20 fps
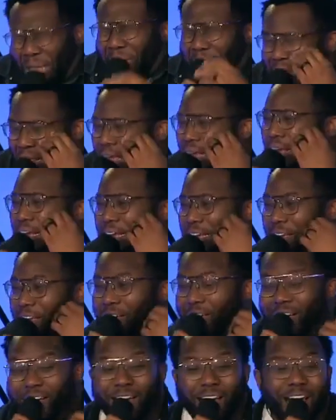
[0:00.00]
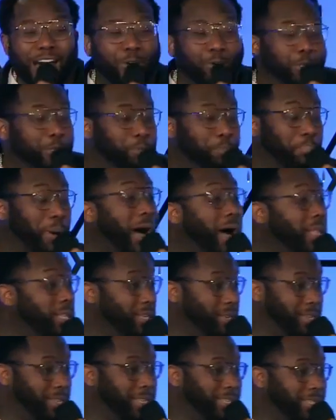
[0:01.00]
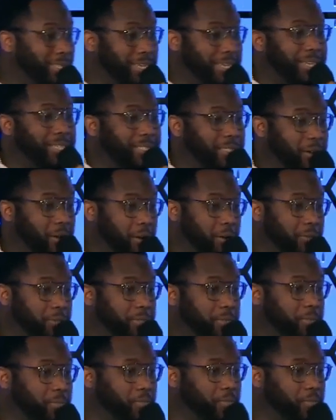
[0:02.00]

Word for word: like, I was balling in this kid's arms.